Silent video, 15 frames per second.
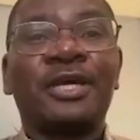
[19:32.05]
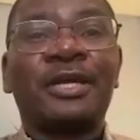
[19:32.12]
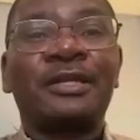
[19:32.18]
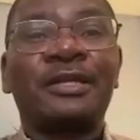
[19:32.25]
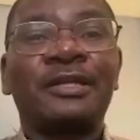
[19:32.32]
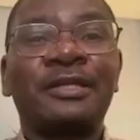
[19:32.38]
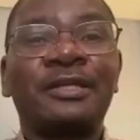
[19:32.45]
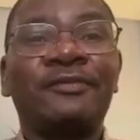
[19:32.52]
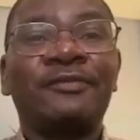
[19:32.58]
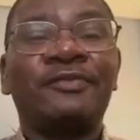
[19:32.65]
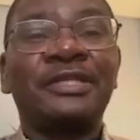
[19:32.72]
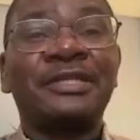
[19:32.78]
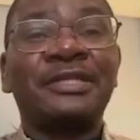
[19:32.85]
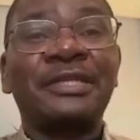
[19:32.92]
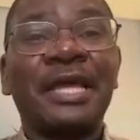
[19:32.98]
And if
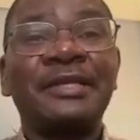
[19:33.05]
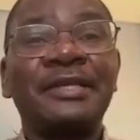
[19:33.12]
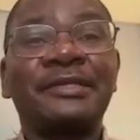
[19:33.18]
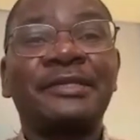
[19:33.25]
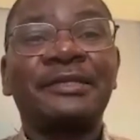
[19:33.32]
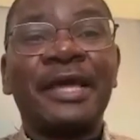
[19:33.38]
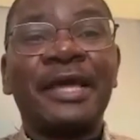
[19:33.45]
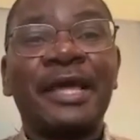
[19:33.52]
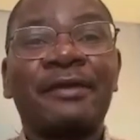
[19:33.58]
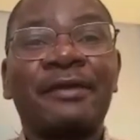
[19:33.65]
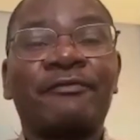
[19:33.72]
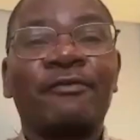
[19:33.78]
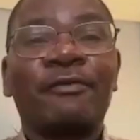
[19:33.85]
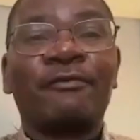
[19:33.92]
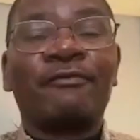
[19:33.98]
it stays
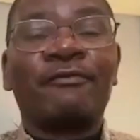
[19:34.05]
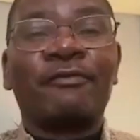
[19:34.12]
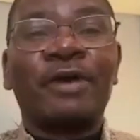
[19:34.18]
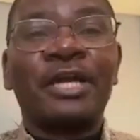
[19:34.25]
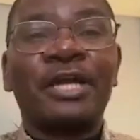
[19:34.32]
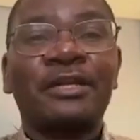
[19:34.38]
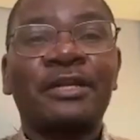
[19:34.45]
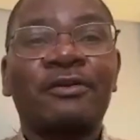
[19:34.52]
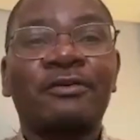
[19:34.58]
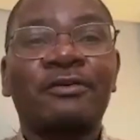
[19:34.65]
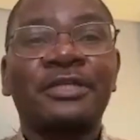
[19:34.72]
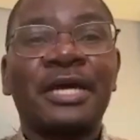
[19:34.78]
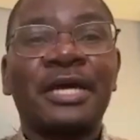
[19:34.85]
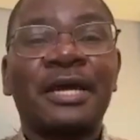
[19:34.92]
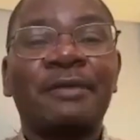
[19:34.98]
there for quite a
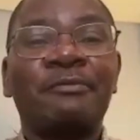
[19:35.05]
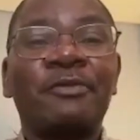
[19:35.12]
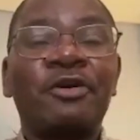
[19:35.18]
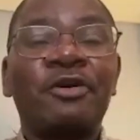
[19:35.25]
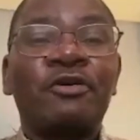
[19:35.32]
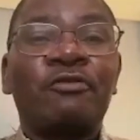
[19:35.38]
long time,